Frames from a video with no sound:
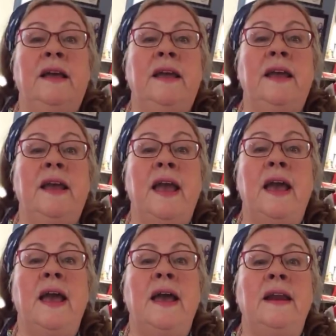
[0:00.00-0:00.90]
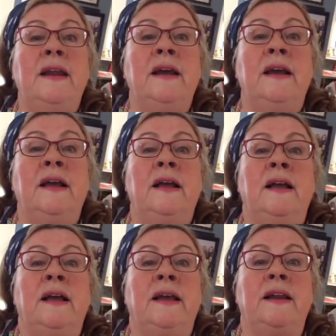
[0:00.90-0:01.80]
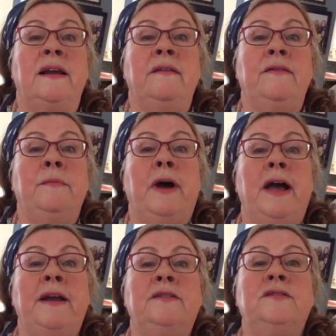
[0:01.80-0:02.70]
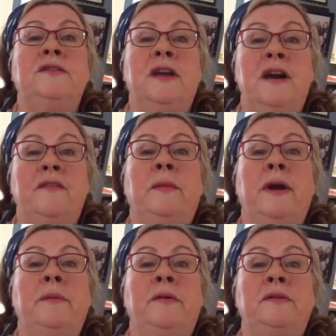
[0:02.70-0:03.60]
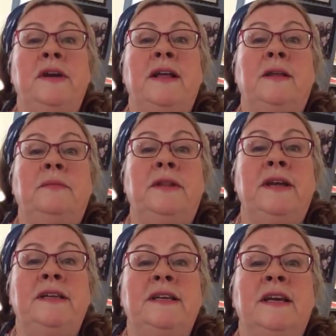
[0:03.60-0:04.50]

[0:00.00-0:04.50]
He had enough miles to cover my motel and plane